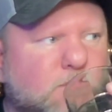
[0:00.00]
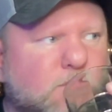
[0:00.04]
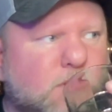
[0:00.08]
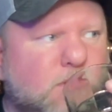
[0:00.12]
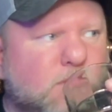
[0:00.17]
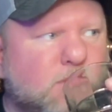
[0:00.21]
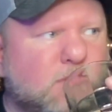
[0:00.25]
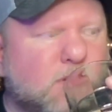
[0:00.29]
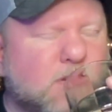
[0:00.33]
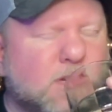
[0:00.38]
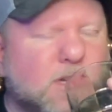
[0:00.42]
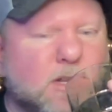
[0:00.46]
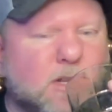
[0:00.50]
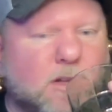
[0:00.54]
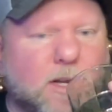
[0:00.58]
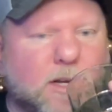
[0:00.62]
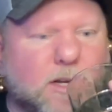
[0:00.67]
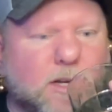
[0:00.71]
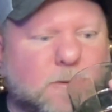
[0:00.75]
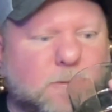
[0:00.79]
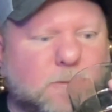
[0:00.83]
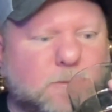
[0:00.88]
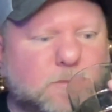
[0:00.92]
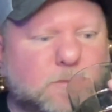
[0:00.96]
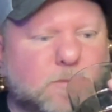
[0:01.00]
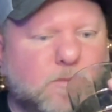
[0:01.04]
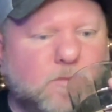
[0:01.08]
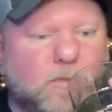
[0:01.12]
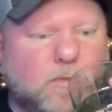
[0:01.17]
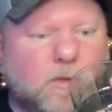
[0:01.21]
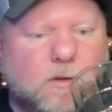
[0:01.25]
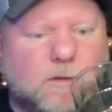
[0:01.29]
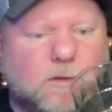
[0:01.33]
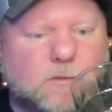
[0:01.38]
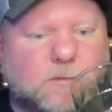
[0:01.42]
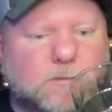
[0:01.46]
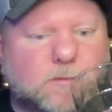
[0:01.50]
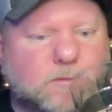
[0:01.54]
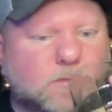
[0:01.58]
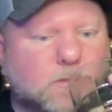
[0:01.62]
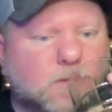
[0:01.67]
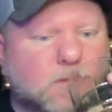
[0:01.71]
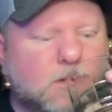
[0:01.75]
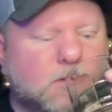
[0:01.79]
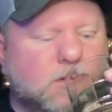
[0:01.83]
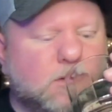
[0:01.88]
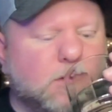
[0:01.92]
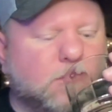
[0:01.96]
you can get like a
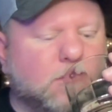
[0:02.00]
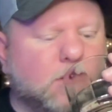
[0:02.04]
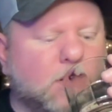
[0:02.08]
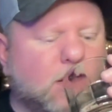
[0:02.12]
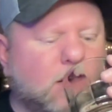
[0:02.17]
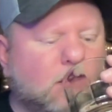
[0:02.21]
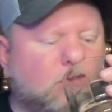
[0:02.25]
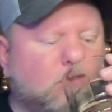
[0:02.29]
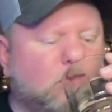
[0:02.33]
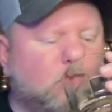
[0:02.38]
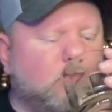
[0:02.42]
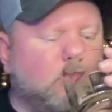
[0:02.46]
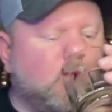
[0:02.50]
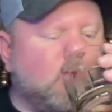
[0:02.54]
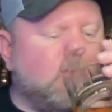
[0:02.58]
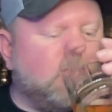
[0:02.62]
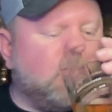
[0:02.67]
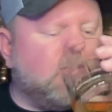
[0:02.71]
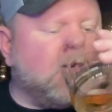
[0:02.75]
different kind of little note